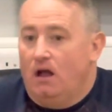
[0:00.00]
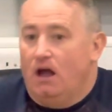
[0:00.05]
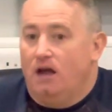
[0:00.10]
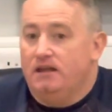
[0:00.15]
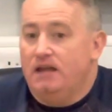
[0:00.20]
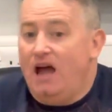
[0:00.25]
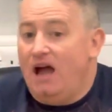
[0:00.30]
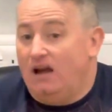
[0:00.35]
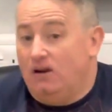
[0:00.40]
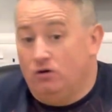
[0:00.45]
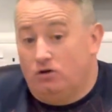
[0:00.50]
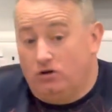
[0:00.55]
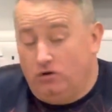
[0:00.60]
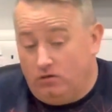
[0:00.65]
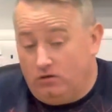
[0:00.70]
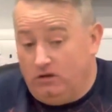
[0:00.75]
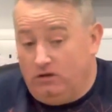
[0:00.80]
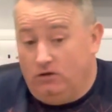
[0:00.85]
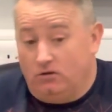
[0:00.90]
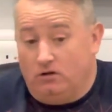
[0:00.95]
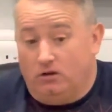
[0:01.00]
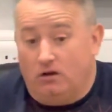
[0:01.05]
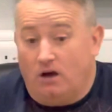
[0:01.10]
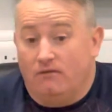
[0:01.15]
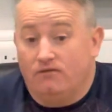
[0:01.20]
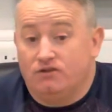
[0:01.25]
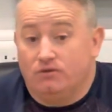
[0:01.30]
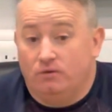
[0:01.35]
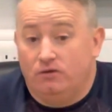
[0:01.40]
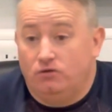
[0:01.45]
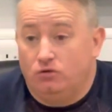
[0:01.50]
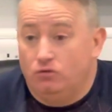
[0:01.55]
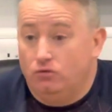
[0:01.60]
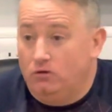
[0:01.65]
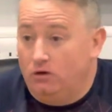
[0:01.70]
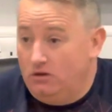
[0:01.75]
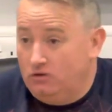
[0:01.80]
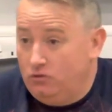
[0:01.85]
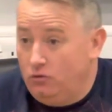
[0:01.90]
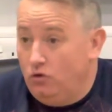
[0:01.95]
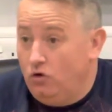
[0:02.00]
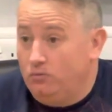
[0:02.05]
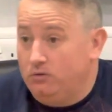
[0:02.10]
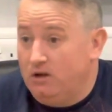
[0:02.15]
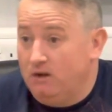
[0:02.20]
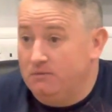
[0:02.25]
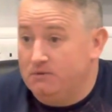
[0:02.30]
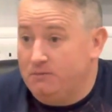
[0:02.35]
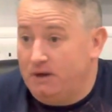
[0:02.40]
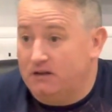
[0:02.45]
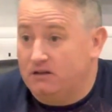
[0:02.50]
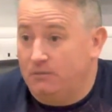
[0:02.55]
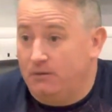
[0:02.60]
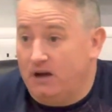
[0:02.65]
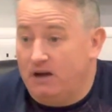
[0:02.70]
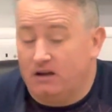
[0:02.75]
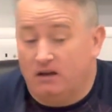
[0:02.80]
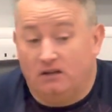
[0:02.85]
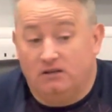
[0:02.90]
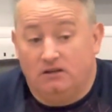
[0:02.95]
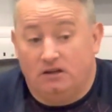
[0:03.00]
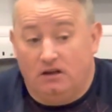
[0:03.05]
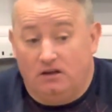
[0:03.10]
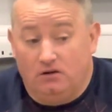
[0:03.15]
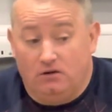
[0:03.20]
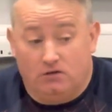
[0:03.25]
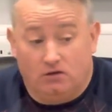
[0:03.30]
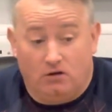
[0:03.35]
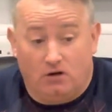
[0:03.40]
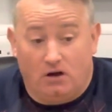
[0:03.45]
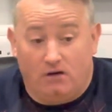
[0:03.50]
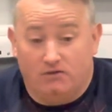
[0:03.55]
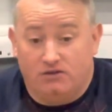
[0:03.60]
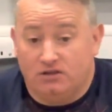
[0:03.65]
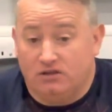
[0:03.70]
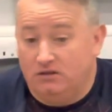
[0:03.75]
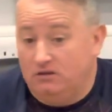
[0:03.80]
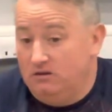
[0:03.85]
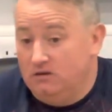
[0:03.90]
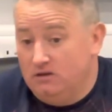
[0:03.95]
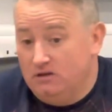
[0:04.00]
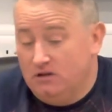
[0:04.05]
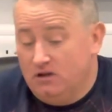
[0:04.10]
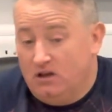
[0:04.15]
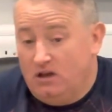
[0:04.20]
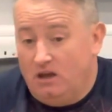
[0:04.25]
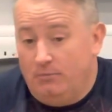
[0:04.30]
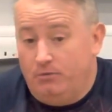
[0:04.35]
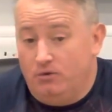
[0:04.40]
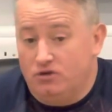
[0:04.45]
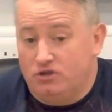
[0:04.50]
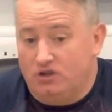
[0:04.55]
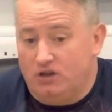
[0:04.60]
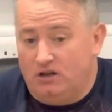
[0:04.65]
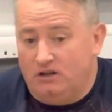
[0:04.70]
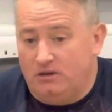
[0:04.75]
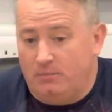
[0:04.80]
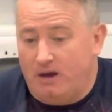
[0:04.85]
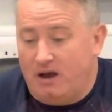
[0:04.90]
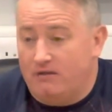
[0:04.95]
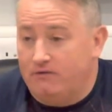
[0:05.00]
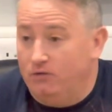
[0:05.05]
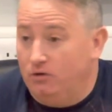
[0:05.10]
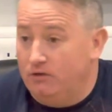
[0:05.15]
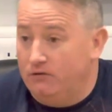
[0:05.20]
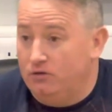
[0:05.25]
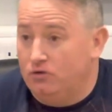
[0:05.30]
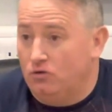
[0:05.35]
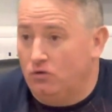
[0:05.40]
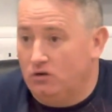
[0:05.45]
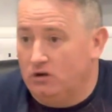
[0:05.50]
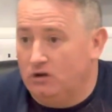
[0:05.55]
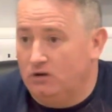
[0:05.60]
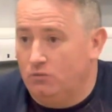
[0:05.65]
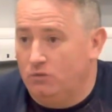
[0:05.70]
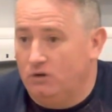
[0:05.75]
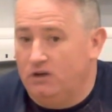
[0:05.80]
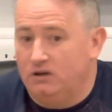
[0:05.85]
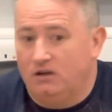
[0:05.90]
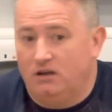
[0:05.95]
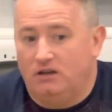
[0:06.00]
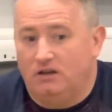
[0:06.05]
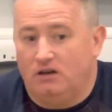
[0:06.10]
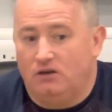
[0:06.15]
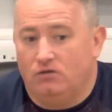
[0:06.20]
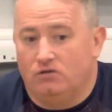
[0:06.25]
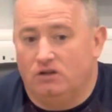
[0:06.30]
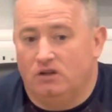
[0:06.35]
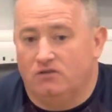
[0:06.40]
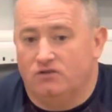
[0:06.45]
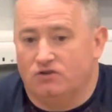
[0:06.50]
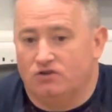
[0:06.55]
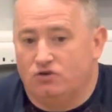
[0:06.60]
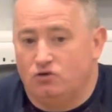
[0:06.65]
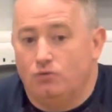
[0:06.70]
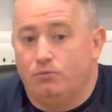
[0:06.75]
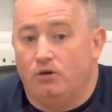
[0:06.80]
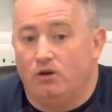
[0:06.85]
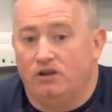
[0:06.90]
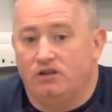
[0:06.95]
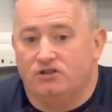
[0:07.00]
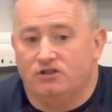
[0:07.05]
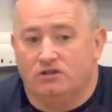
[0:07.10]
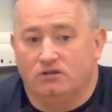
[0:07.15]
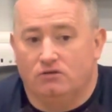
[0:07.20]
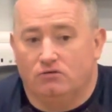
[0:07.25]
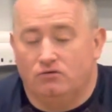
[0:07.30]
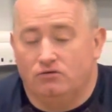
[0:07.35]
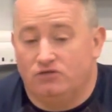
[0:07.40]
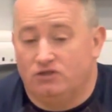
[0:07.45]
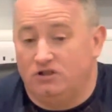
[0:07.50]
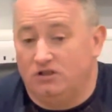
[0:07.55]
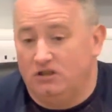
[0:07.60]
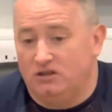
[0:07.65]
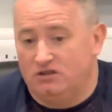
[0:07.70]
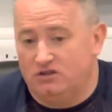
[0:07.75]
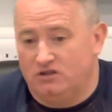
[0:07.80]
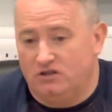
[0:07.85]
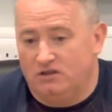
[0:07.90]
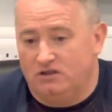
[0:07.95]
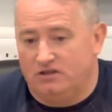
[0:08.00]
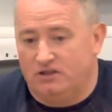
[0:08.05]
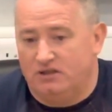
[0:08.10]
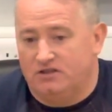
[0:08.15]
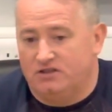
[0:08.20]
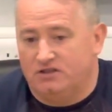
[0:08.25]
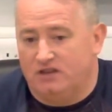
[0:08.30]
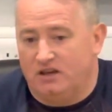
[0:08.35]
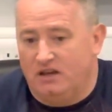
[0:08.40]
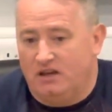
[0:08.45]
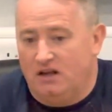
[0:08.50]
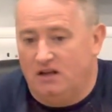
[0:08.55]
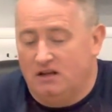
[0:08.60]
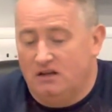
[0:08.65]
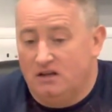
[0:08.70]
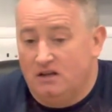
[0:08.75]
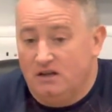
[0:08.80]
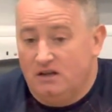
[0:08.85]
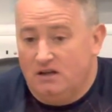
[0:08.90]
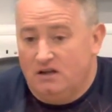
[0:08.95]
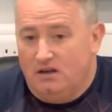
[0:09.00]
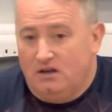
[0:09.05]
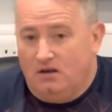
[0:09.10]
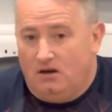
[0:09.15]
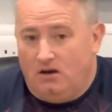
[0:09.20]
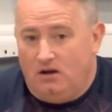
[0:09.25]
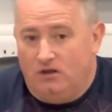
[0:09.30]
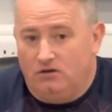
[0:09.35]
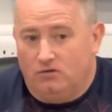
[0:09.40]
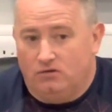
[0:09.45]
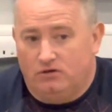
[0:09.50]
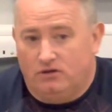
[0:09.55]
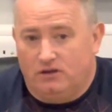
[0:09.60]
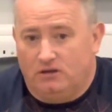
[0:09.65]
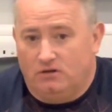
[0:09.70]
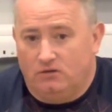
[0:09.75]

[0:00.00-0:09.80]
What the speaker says: Yeah, look, obviously we have two home games back to back, and look, obviously it puts you on the back foot if you don't get a win, and look, it gives us 2 points, and look, you see it's Tipperary